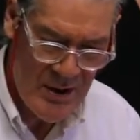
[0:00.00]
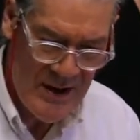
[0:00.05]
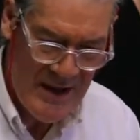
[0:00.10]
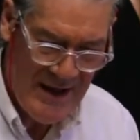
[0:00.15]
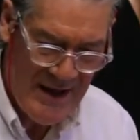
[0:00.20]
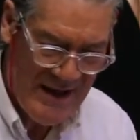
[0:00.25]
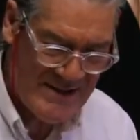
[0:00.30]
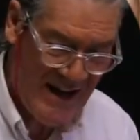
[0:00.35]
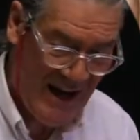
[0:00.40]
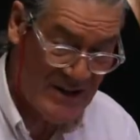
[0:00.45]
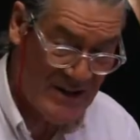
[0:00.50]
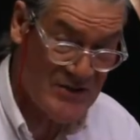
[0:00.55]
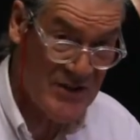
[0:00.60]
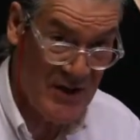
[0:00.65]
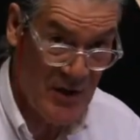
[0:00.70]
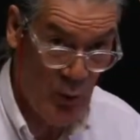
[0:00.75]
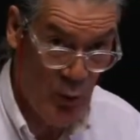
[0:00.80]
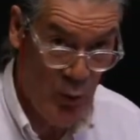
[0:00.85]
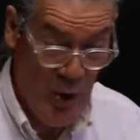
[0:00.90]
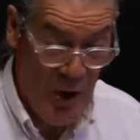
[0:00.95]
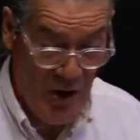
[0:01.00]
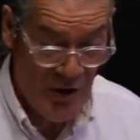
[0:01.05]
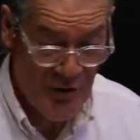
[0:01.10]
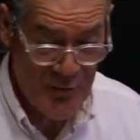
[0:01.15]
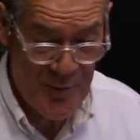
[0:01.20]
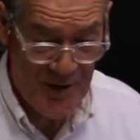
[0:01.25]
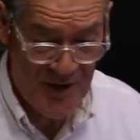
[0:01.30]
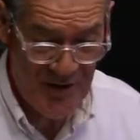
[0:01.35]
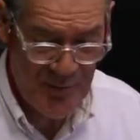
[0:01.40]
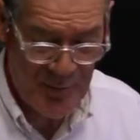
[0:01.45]
It's actually a waltz,
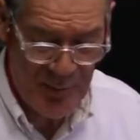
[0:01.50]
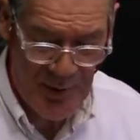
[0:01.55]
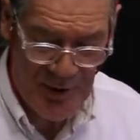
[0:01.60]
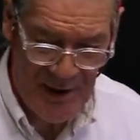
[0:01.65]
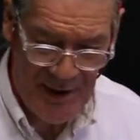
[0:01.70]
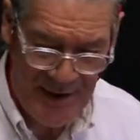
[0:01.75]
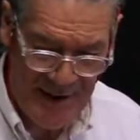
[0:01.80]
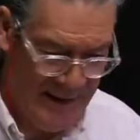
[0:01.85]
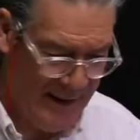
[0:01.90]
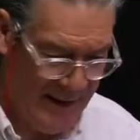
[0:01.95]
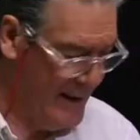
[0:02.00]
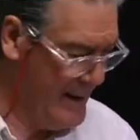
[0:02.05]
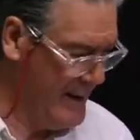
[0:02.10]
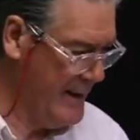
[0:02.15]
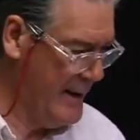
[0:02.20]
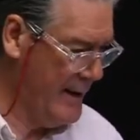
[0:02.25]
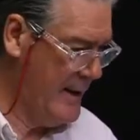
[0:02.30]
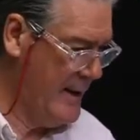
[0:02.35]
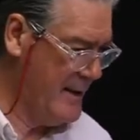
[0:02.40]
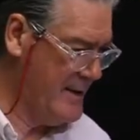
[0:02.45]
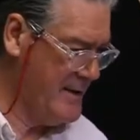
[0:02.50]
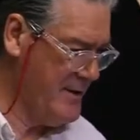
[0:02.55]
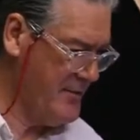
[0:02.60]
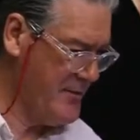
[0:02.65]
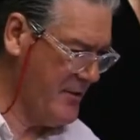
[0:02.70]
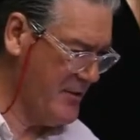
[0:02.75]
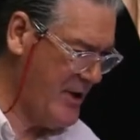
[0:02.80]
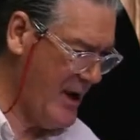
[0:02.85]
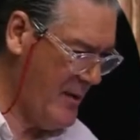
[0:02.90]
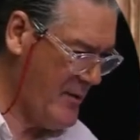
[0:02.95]
but it's played in uh, a
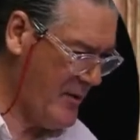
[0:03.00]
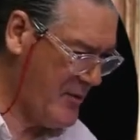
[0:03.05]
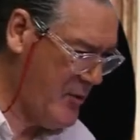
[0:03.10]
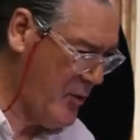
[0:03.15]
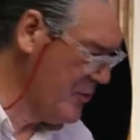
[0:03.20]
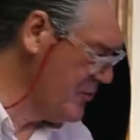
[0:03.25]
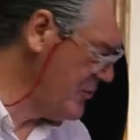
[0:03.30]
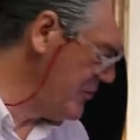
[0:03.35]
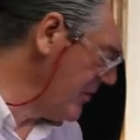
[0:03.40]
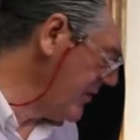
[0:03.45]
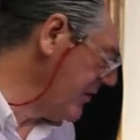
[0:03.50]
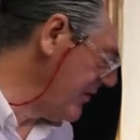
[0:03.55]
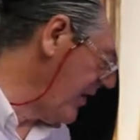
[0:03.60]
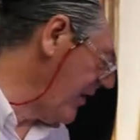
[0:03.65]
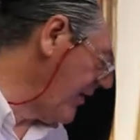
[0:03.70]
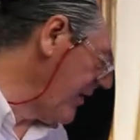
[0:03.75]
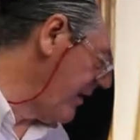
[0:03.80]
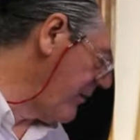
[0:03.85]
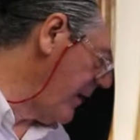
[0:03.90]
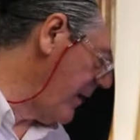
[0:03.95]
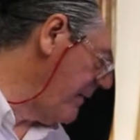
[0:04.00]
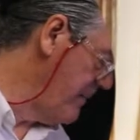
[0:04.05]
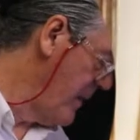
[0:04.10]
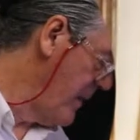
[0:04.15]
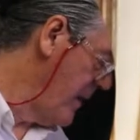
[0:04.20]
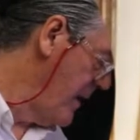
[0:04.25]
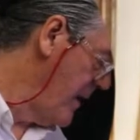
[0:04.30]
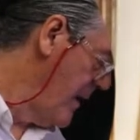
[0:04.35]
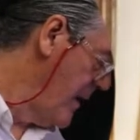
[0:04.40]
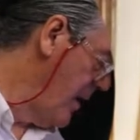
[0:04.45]
different time. Of course, you can tell that,
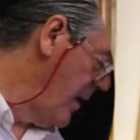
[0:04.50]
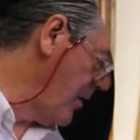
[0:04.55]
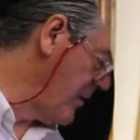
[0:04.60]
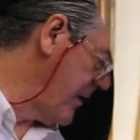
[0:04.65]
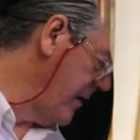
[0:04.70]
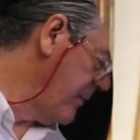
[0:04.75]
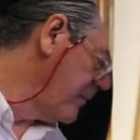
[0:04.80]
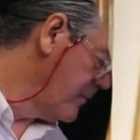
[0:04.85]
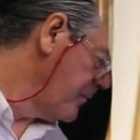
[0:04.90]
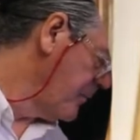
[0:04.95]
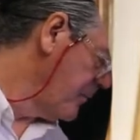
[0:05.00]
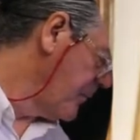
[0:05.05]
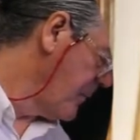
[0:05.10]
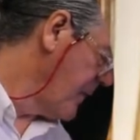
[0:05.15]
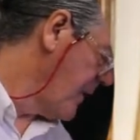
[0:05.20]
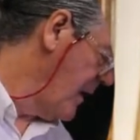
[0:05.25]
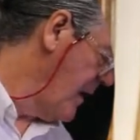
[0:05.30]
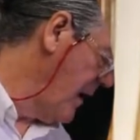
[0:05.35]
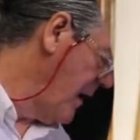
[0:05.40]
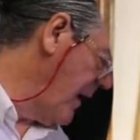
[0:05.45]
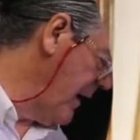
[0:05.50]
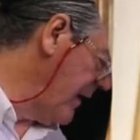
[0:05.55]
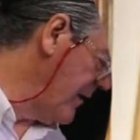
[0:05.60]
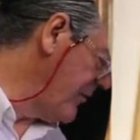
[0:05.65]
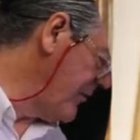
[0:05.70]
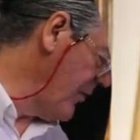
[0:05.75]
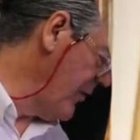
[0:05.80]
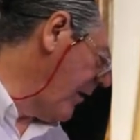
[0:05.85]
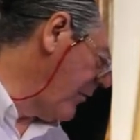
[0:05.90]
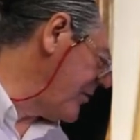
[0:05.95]
right? Okay. All right.
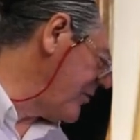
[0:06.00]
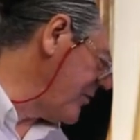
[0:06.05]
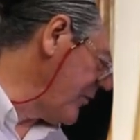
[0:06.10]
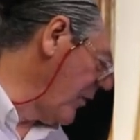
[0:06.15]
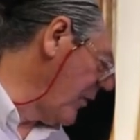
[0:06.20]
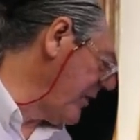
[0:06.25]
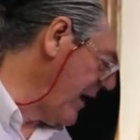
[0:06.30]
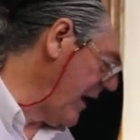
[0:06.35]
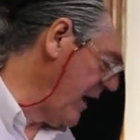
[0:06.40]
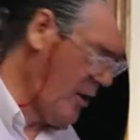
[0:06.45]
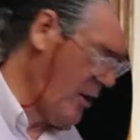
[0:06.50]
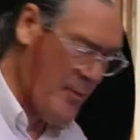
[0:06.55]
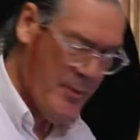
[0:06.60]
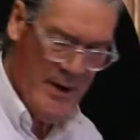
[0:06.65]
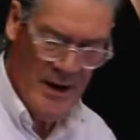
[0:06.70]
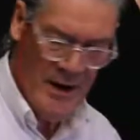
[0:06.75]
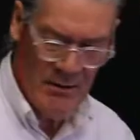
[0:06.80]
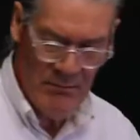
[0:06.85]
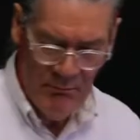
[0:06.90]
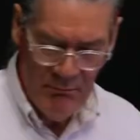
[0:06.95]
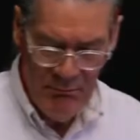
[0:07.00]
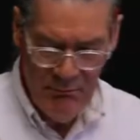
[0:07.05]
So now we slow it down a little bit.